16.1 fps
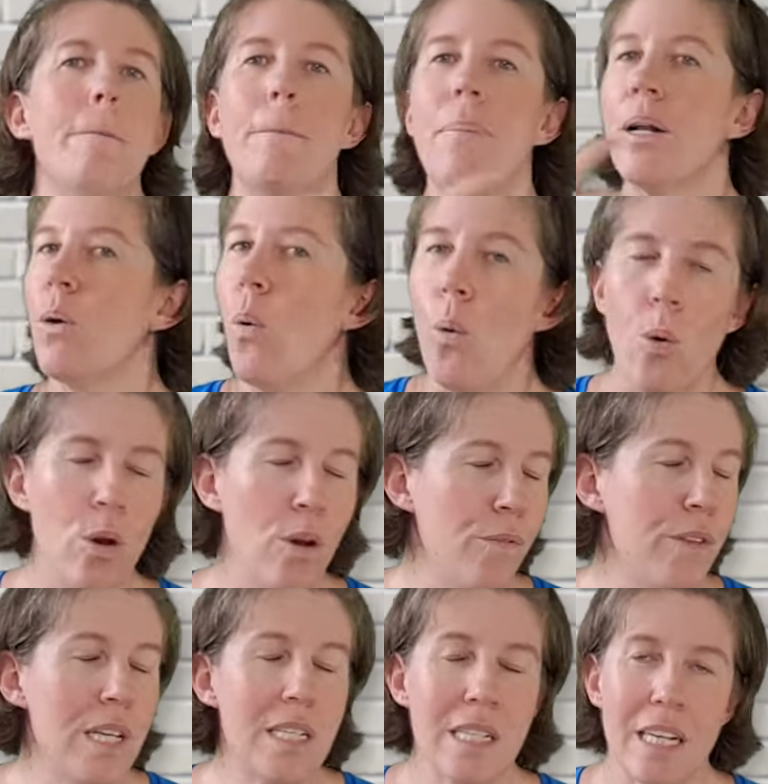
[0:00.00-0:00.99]
But all of
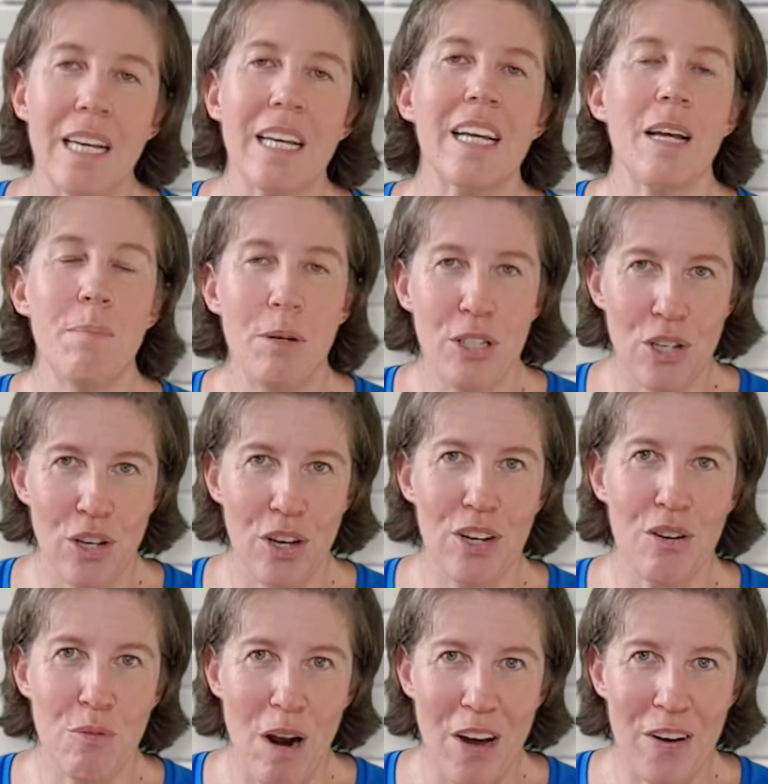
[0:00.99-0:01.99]
this can be
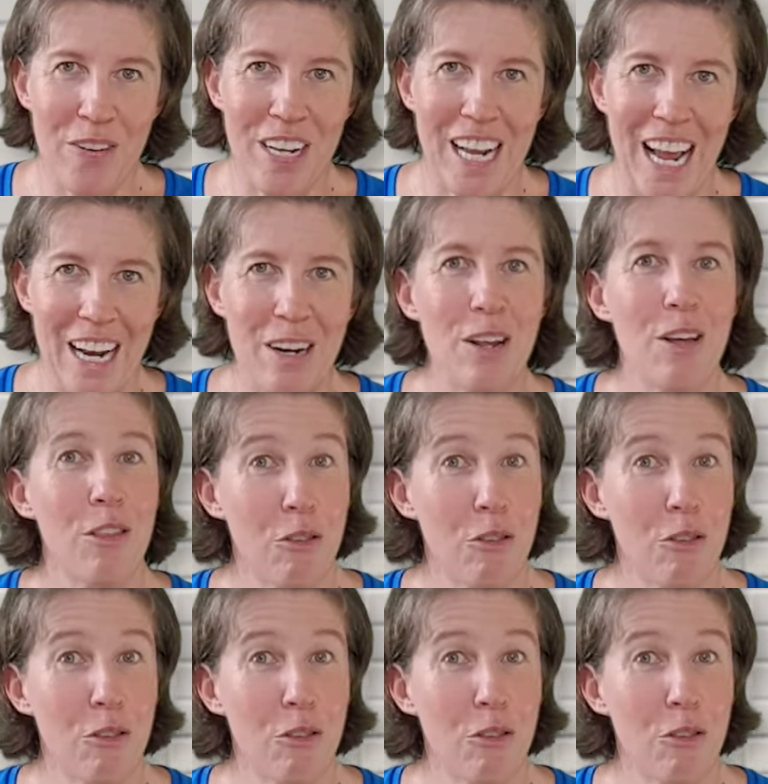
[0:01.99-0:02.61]
turned around again